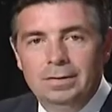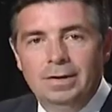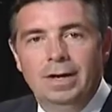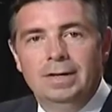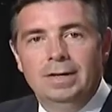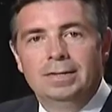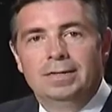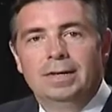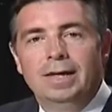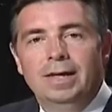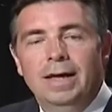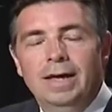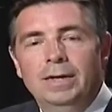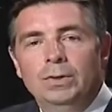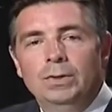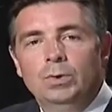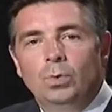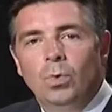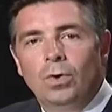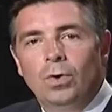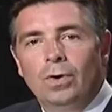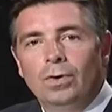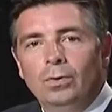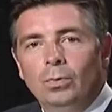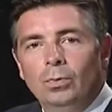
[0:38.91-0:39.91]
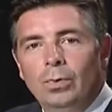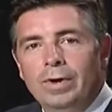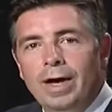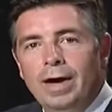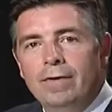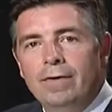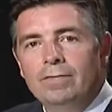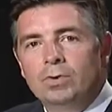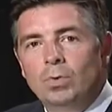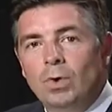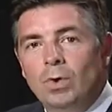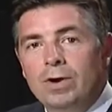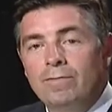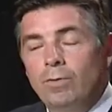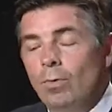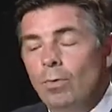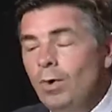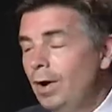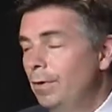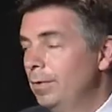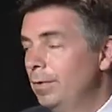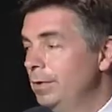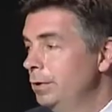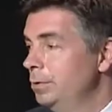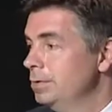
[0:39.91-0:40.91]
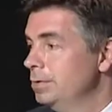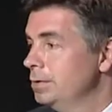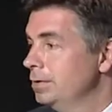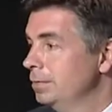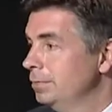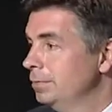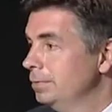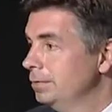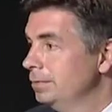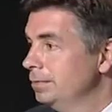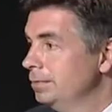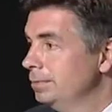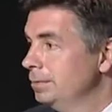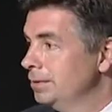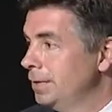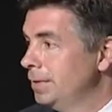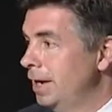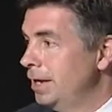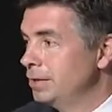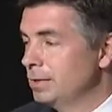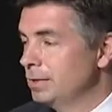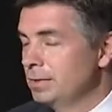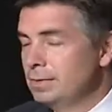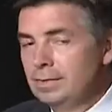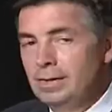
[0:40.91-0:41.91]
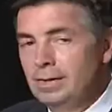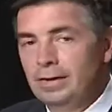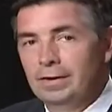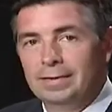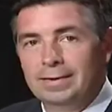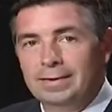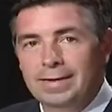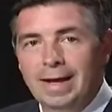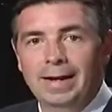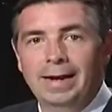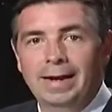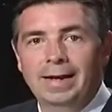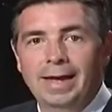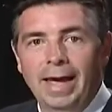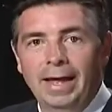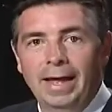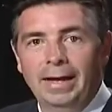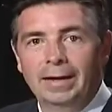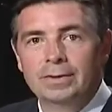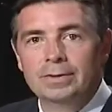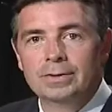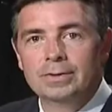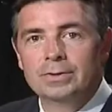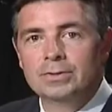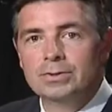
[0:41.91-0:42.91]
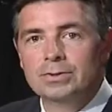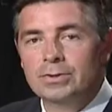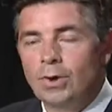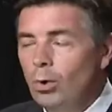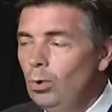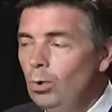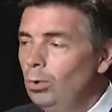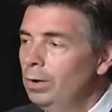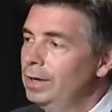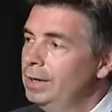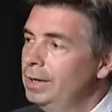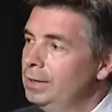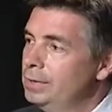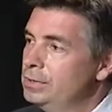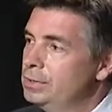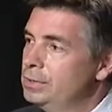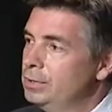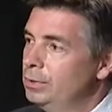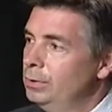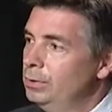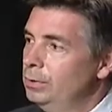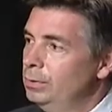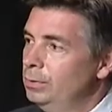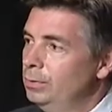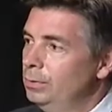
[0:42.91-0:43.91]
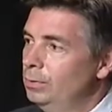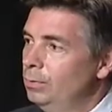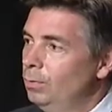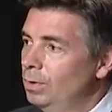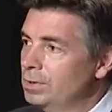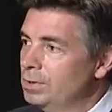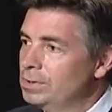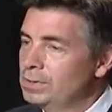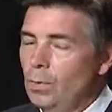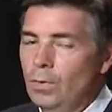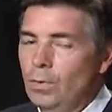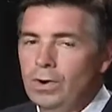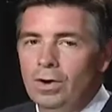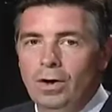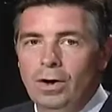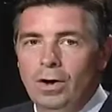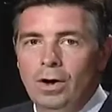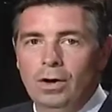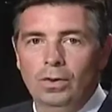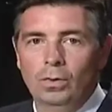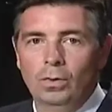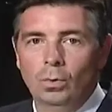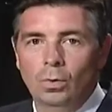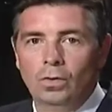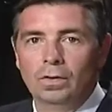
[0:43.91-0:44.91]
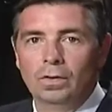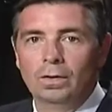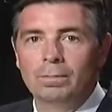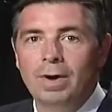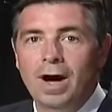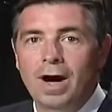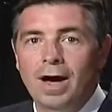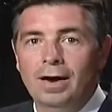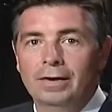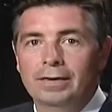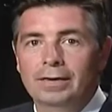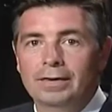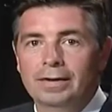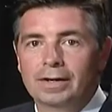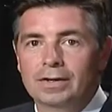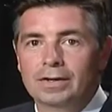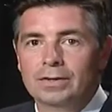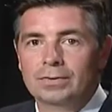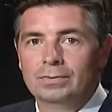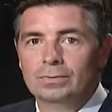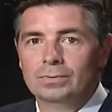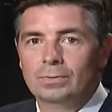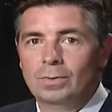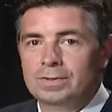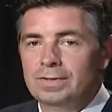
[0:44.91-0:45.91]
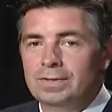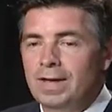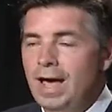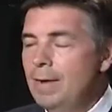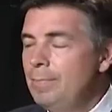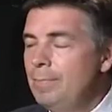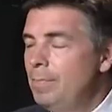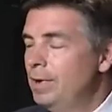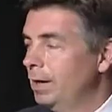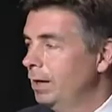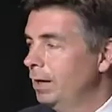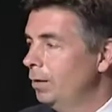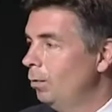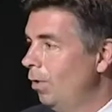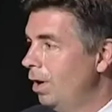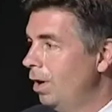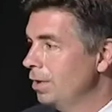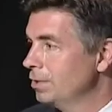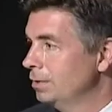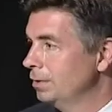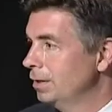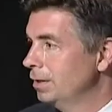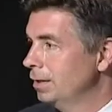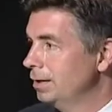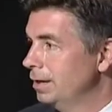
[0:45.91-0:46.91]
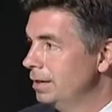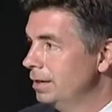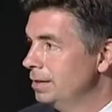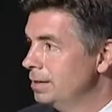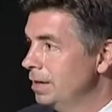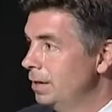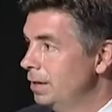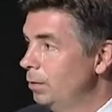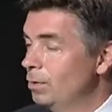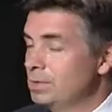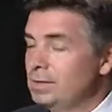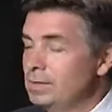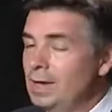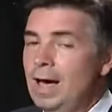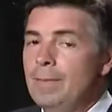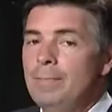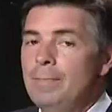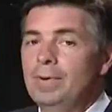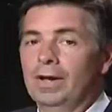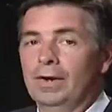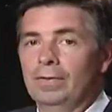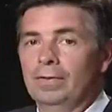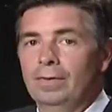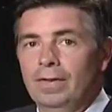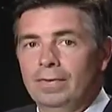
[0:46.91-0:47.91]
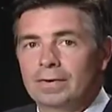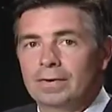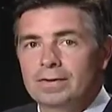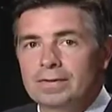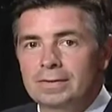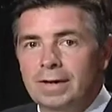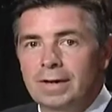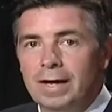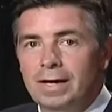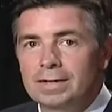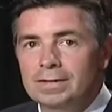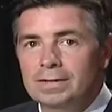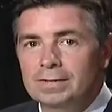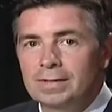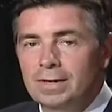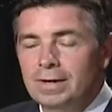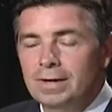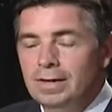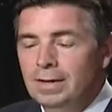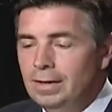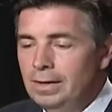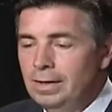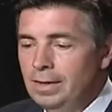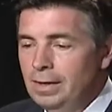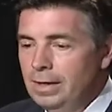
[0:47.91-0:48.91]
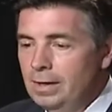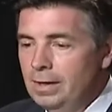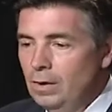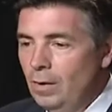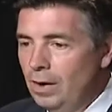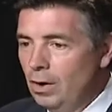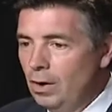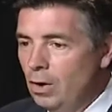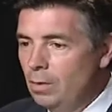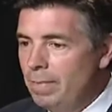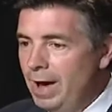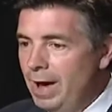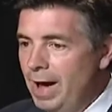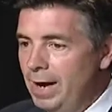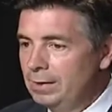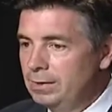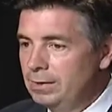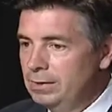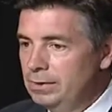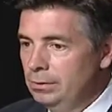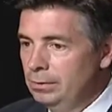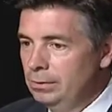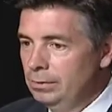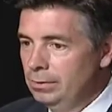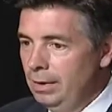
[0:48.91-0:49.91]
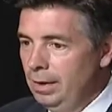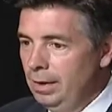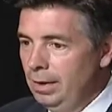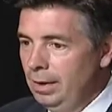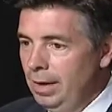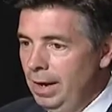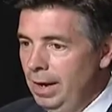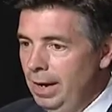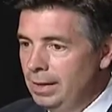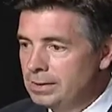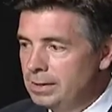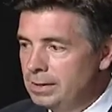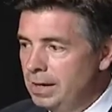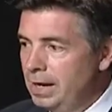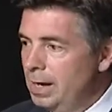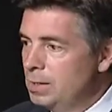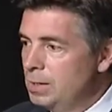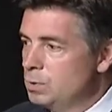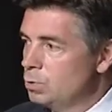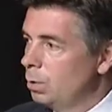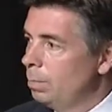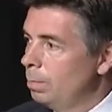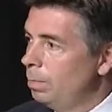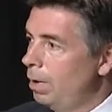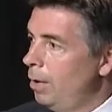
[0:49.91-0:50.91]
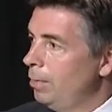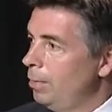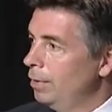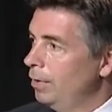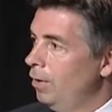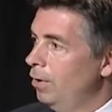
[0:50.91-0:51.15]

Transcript: in today's world, we have 24 hour news stations that are dedicated solely to what's going on in the world of politics, what's happening in Washington, D.C., what's happening around the states. You know, I go back to uh, as kids, we're probably